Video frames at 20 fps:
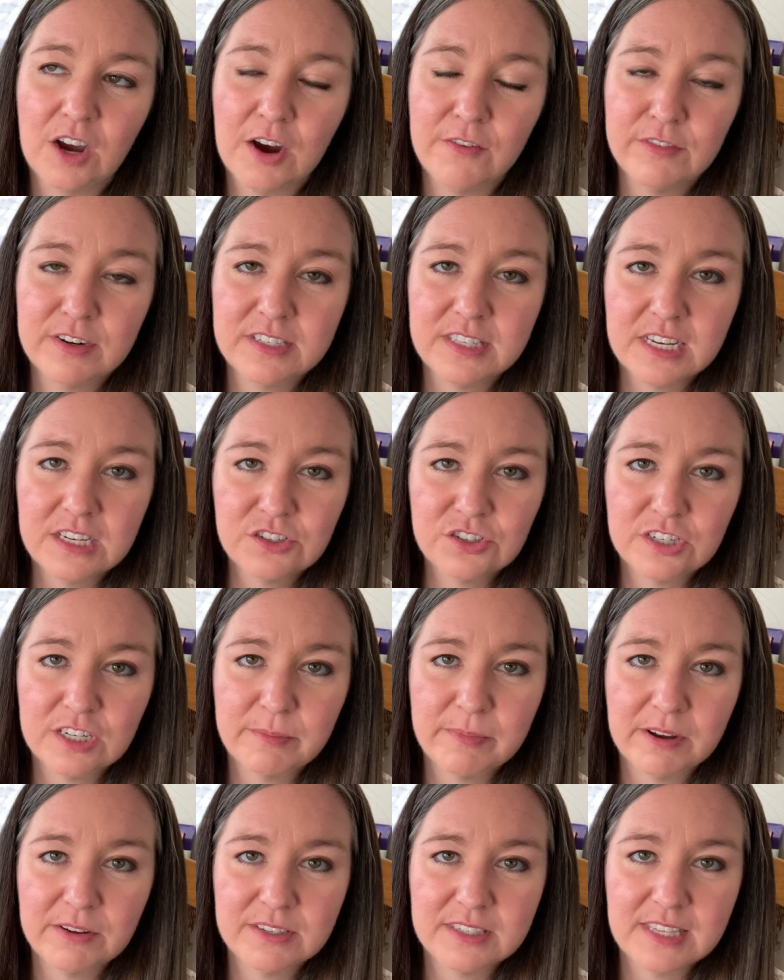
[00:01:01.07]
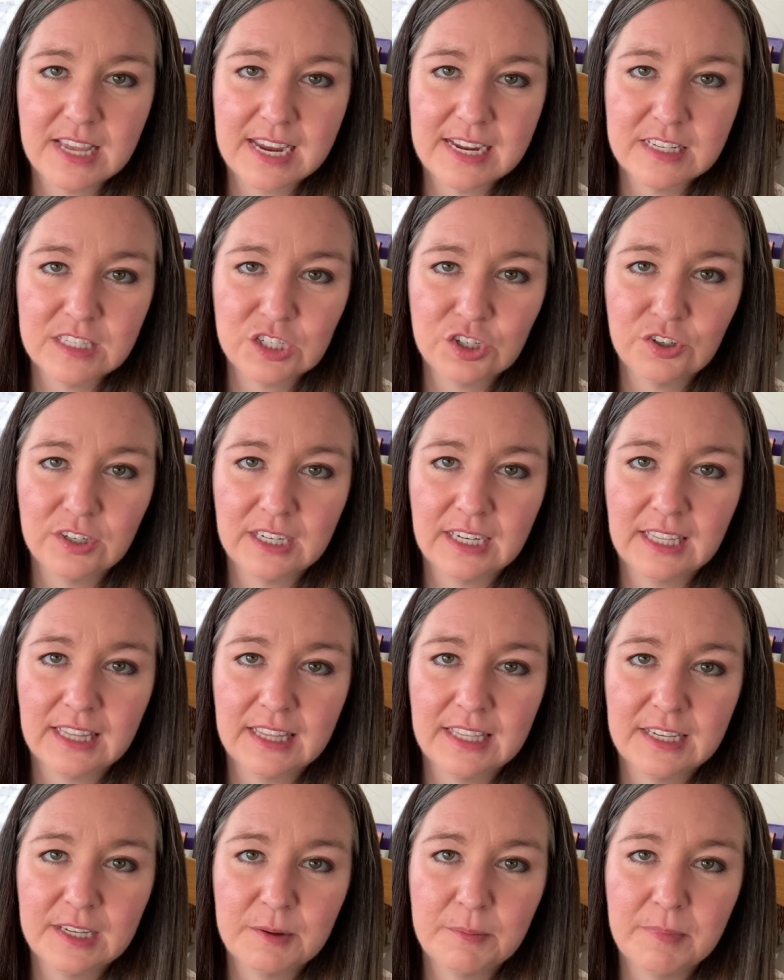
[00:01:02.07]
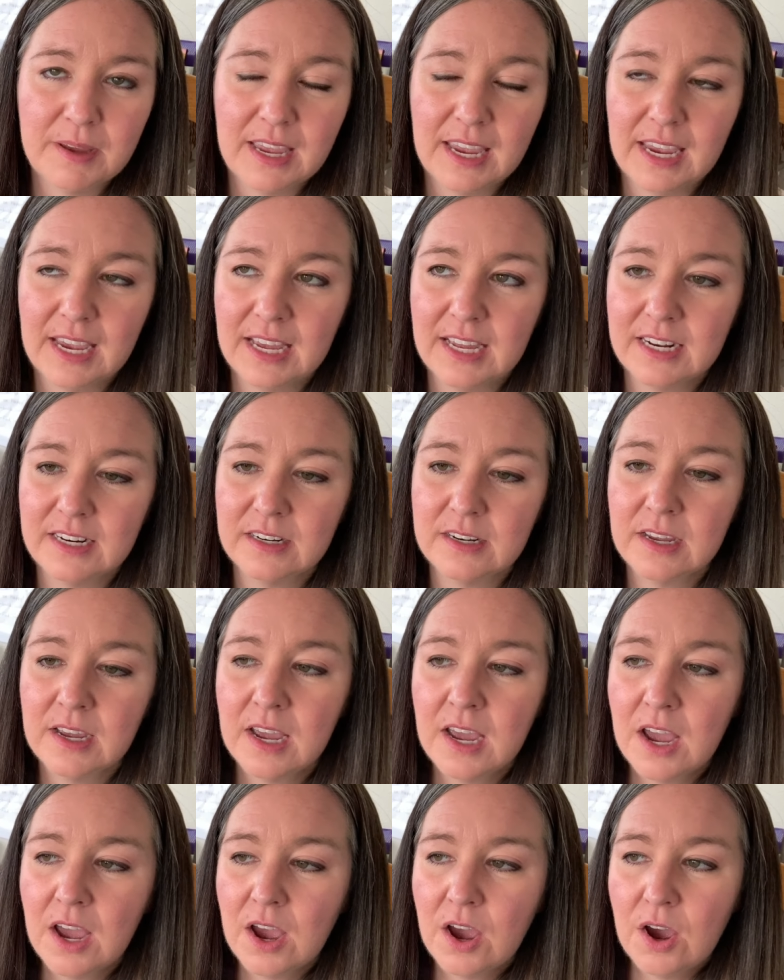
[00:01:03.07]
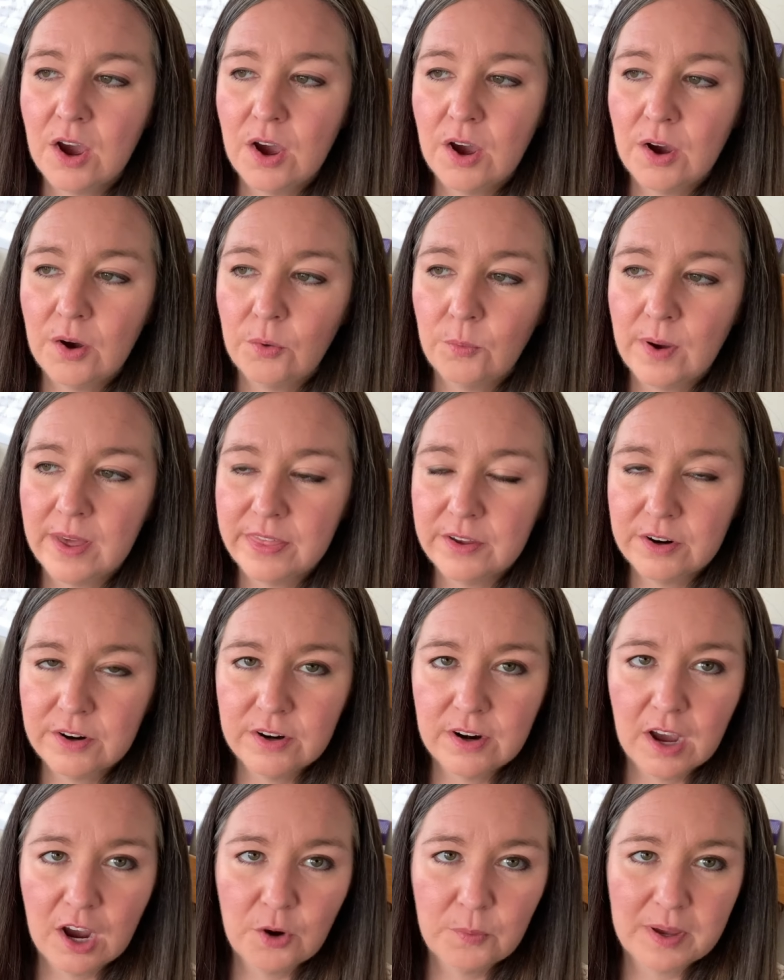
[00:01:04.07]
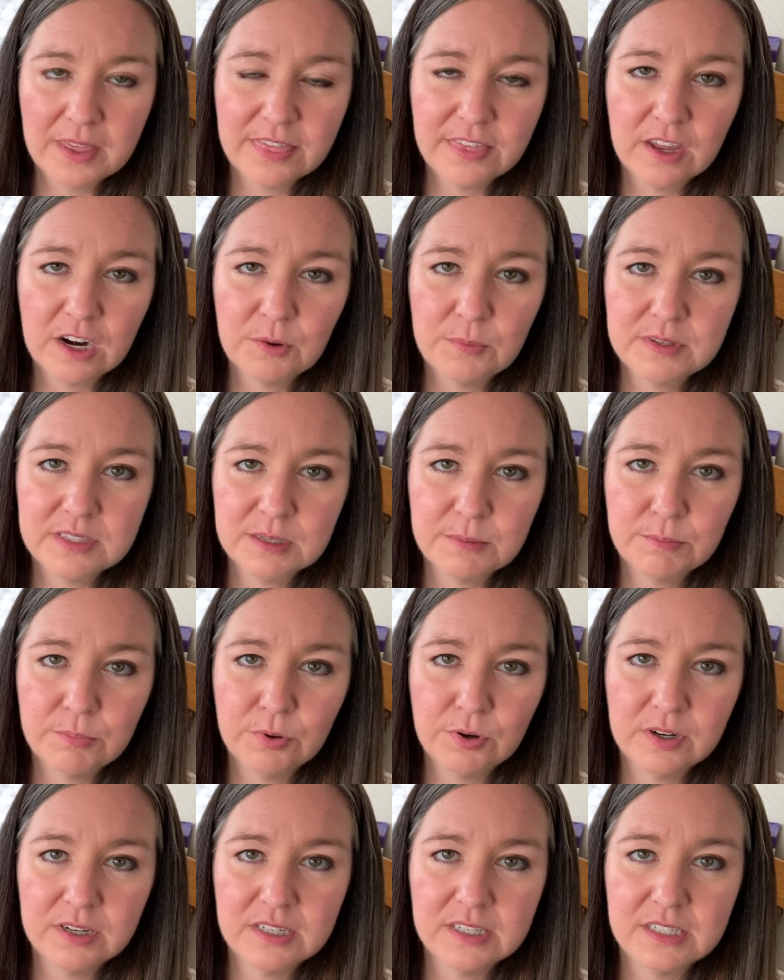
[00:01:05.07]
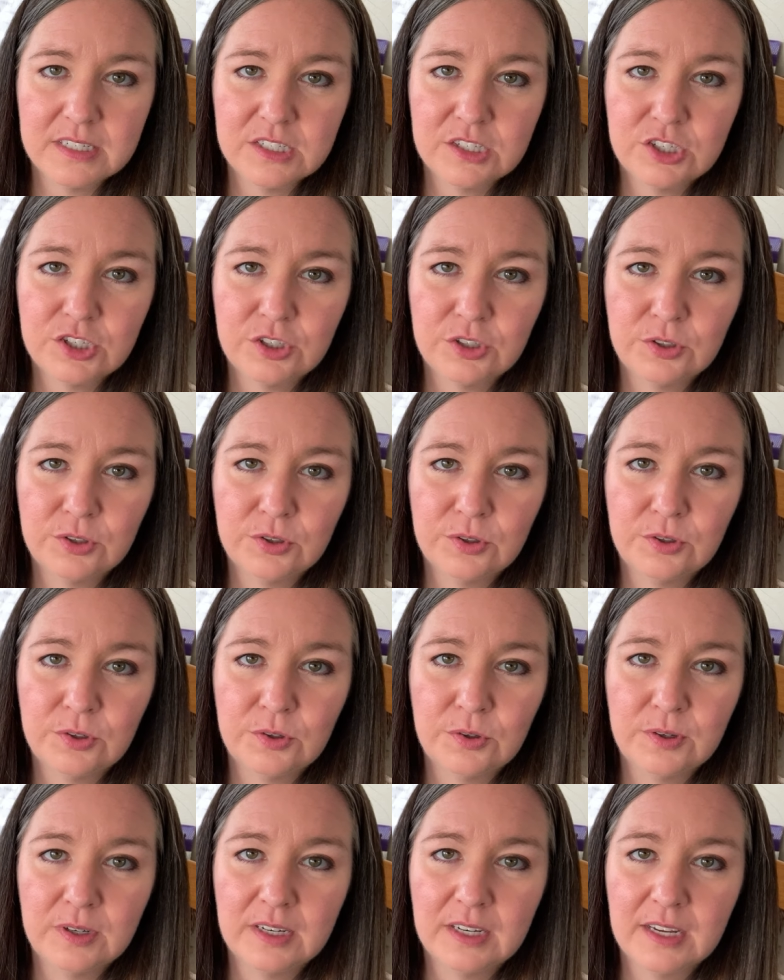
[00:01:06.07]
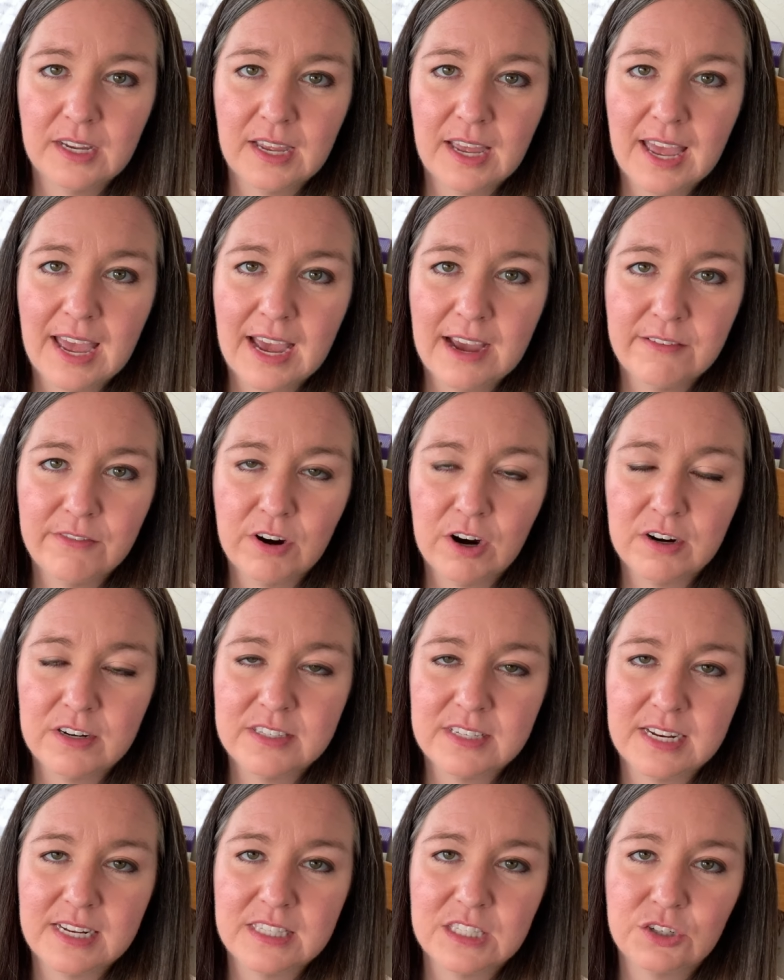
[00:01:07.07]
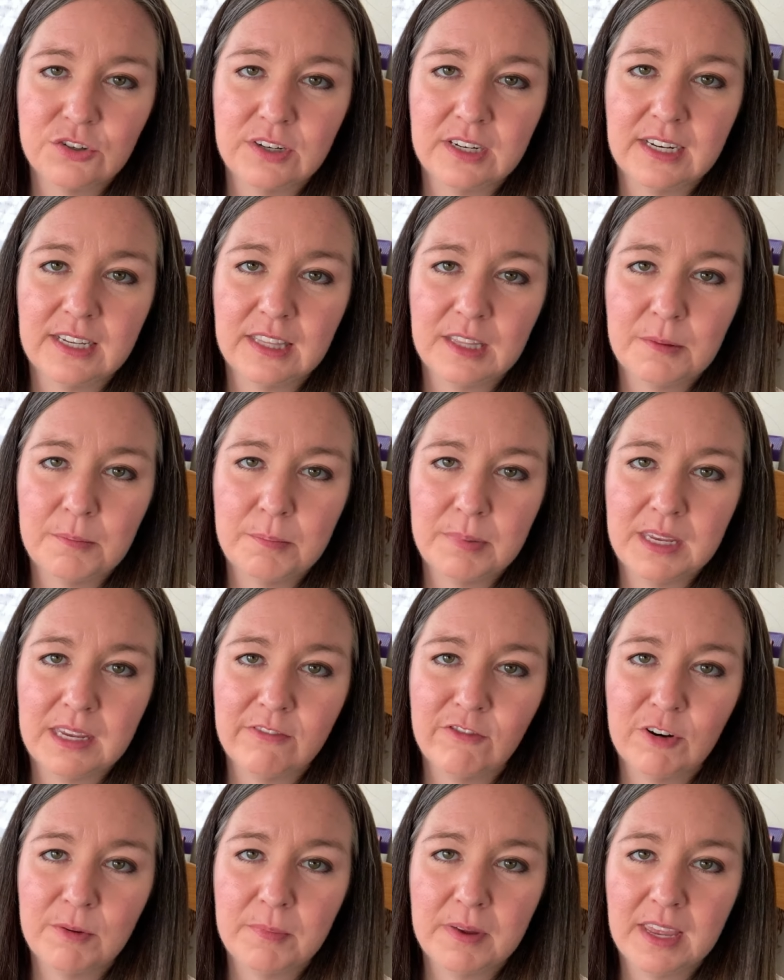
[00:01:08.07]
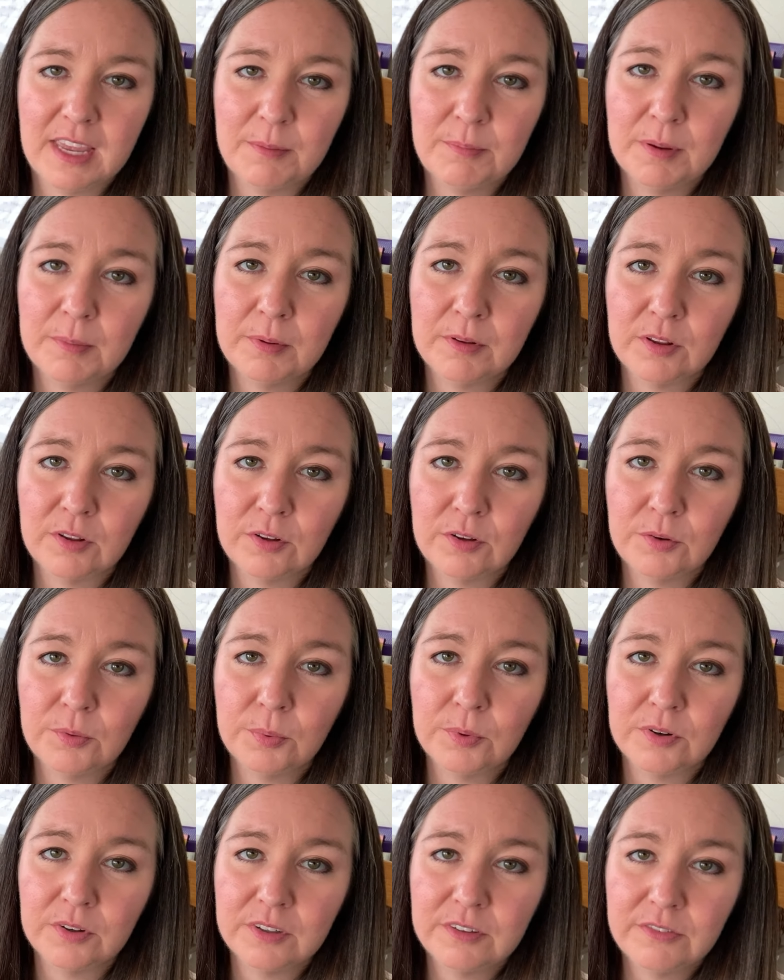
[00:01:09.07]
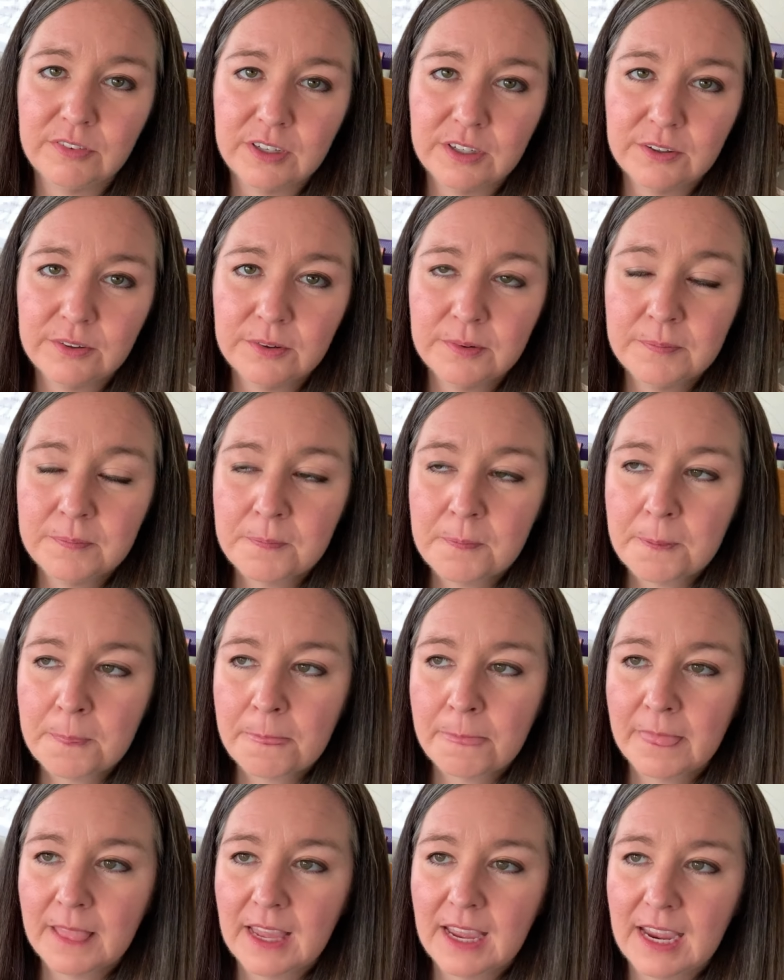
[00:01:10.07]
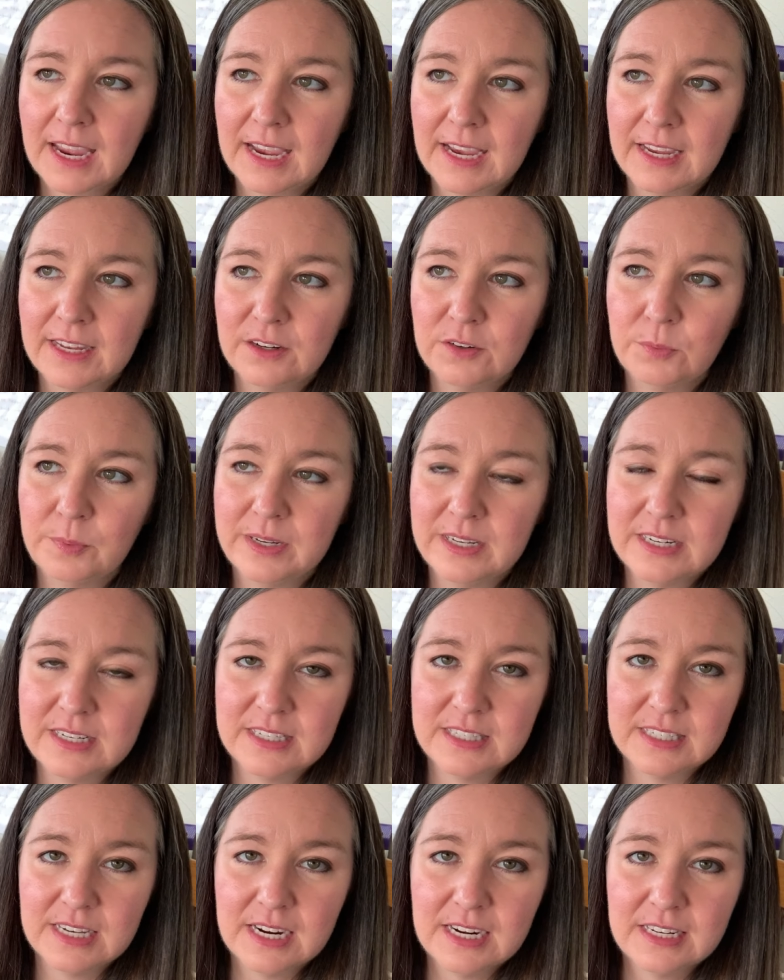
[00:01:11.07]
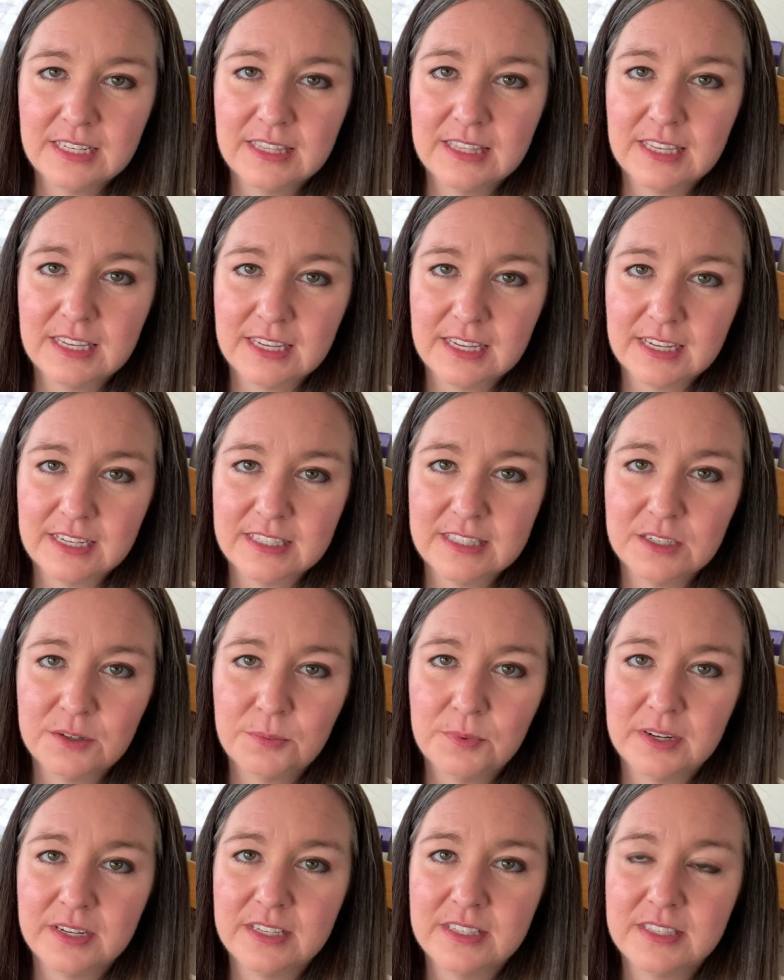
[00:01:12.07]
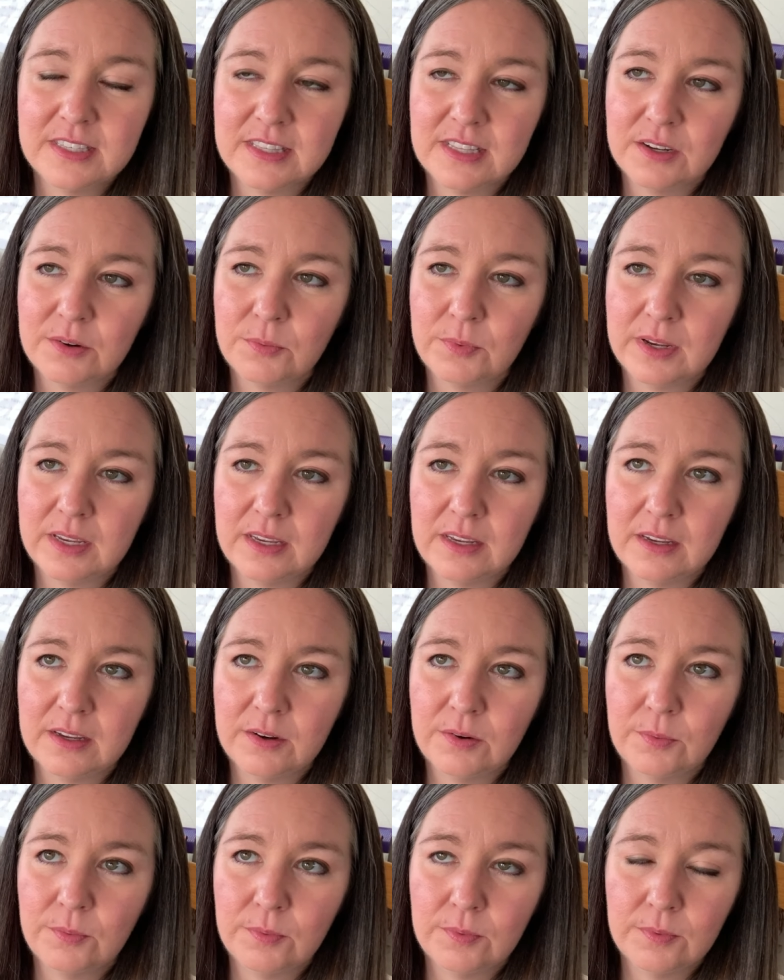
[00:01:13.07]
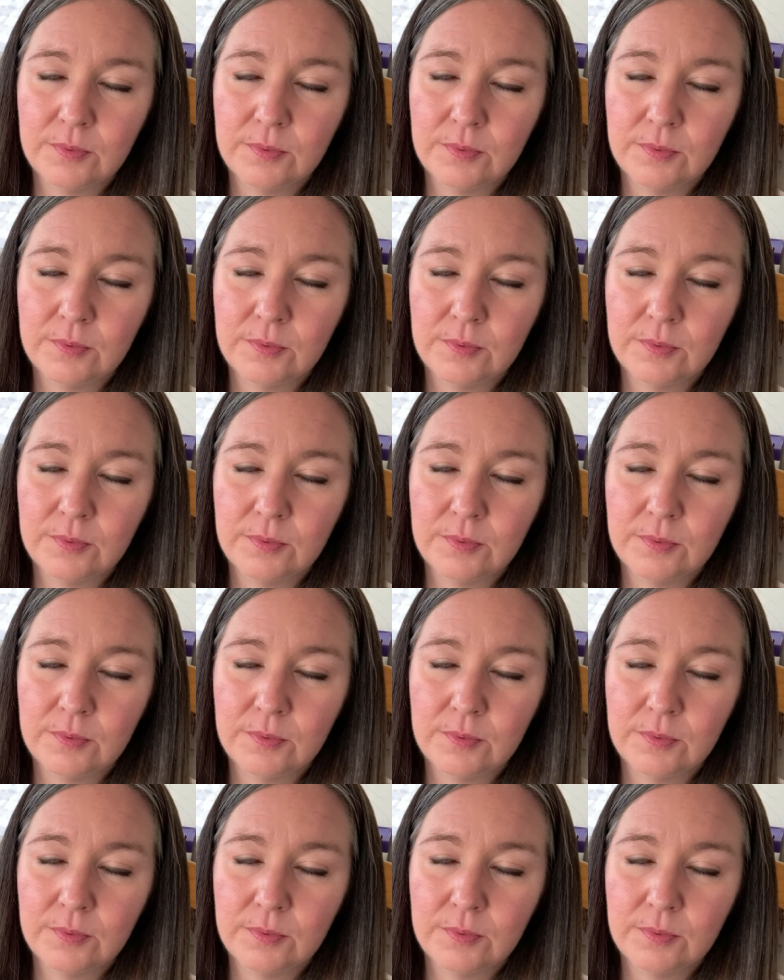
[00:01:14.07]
a conversation about science curriculum and whether or not we thought it was important to have our science curriculum be from a biblical worldview. And we had decided that yes, it was, and that we